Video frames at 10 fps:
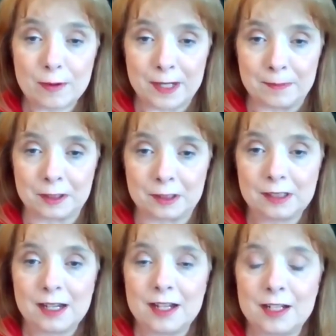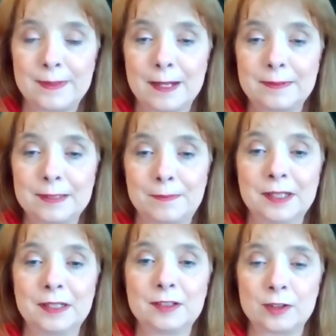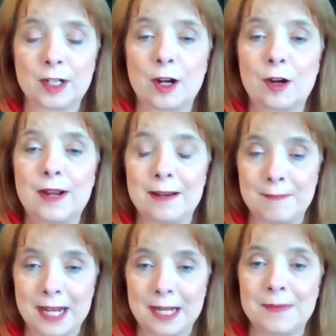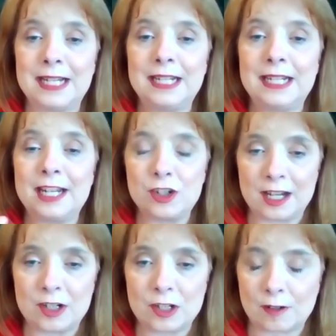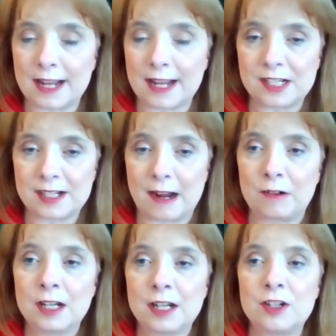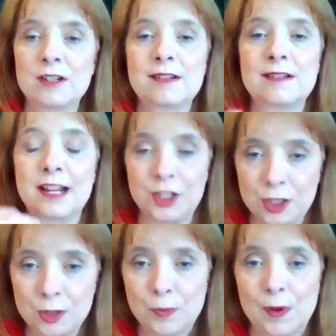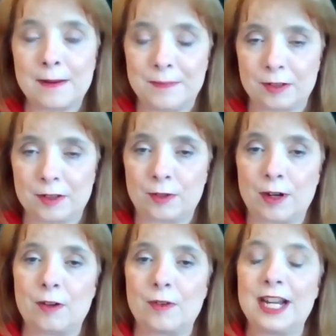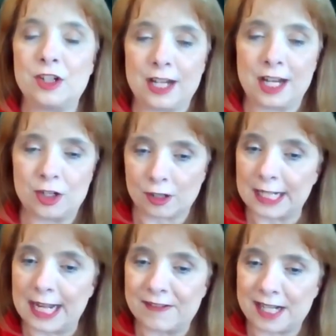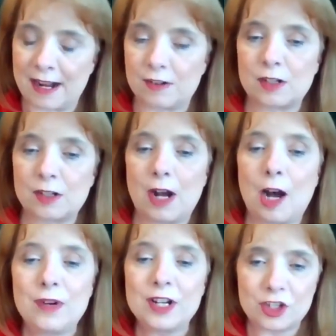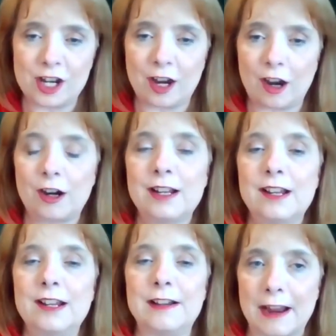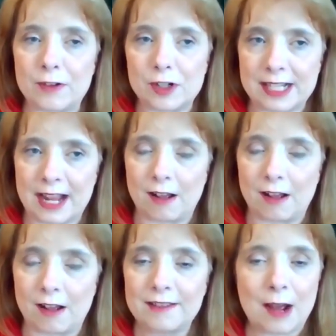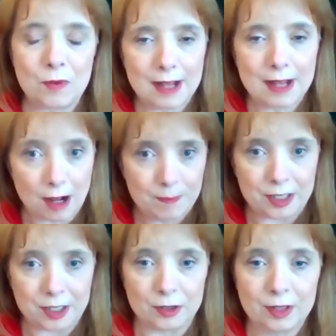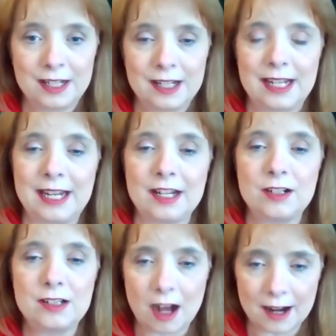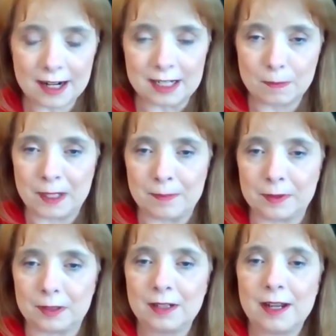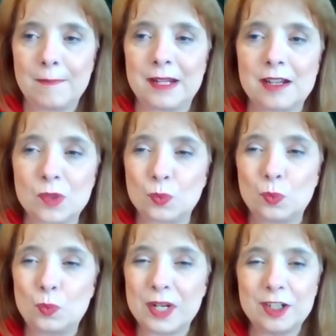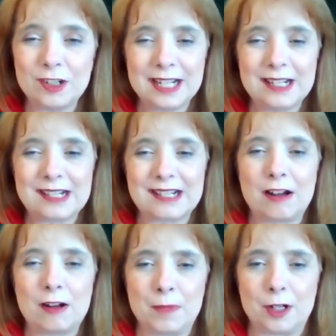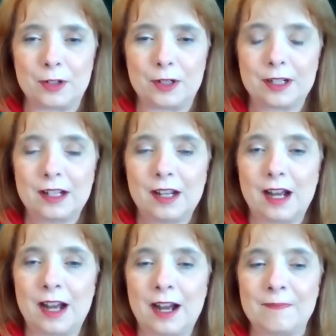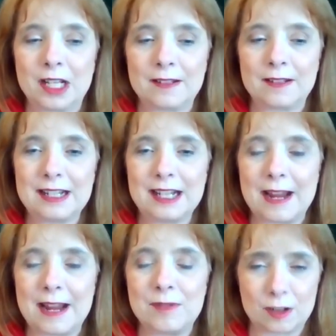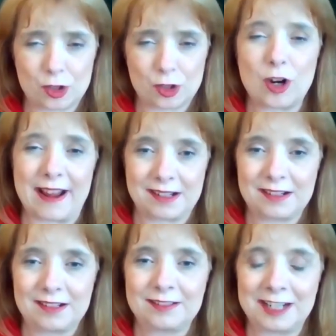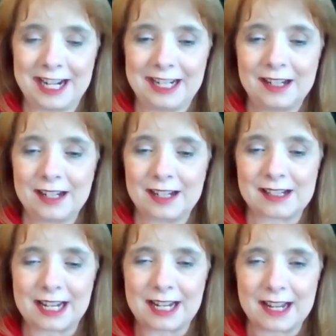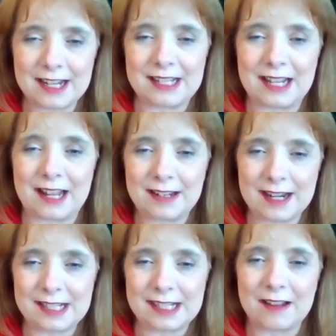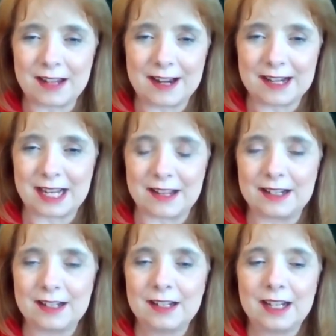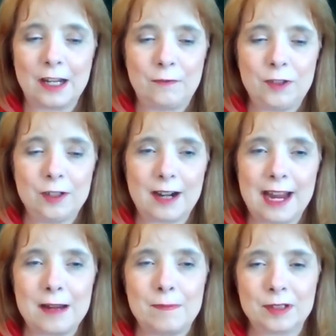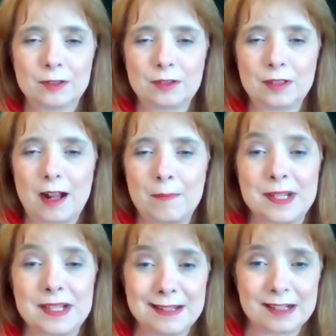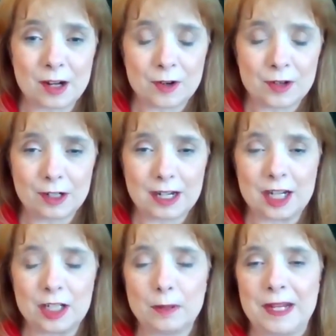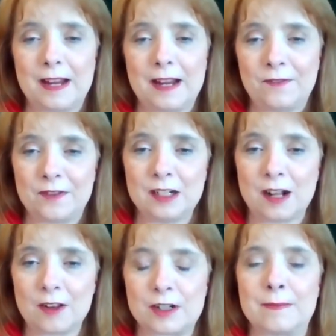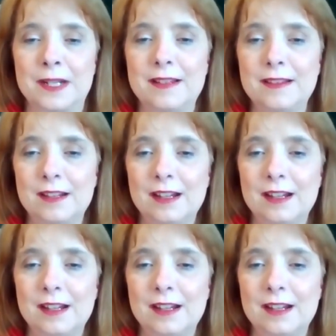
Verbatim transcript: people to be able to build and grow and make money and change their lifestyle, just like you want to build and grow and change your lifestyle. So always share, never sell. That will help you in talking to people because when you're in sell mode, um, a lot of times you're stressed, right? It's like, you got to sell it, got to sell it, got to sell it. If you're a Builderall business owner and you're paying $50 a month,